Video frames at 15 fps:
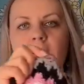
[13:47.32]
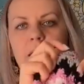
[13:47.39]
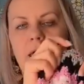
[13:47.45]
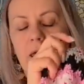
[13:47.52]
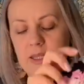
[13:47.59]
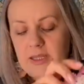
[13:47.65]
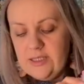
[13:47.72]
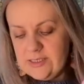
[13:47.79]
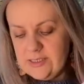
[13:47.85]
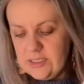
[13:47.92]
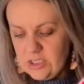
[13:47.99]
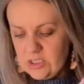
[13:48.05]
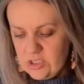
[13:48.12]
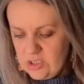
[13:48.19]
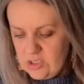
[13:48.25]
And the
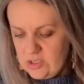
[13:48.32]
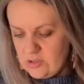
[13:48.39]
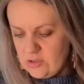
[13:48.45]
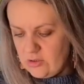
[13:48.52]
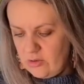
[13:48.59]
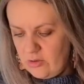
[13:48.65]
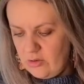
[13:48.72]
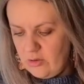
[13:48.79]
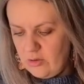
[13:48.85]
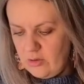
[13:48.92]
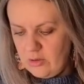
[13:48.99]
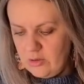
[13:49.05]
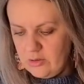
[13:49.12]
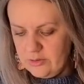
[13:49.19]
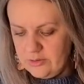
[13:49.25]
stitch is
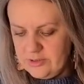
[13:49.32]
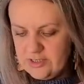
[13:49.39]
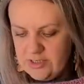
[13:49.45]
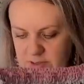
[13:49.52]
called